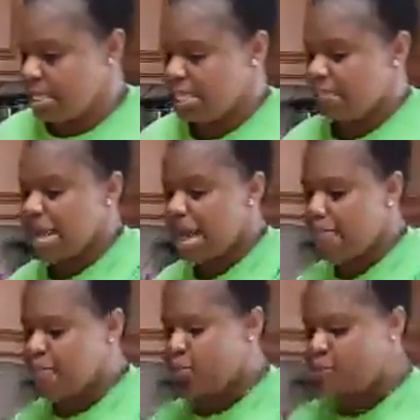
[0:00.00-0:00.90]
That's what
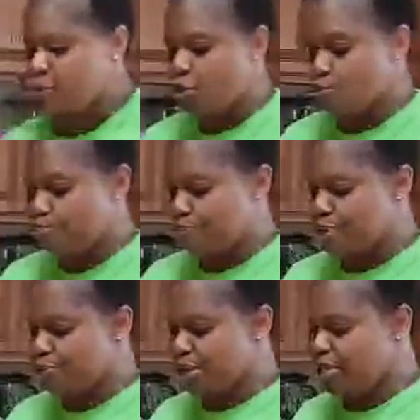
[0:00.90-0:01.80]
happens when you don't
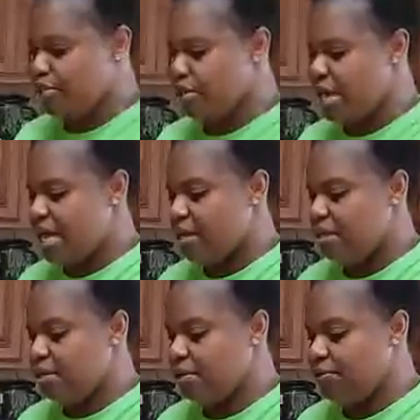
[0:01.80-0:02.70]
pre-read
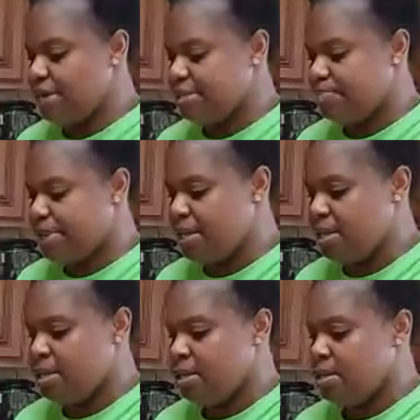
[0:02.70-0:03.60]
your recipe
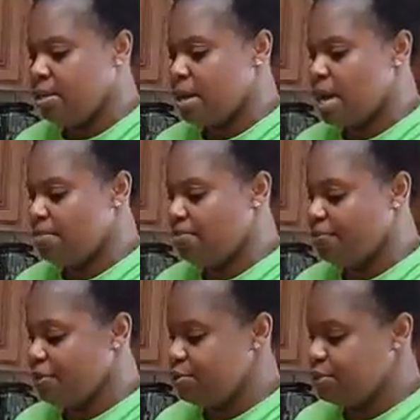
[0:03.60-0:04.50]

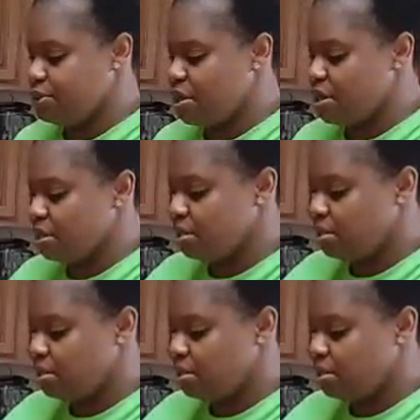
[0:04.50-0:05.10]
before you start.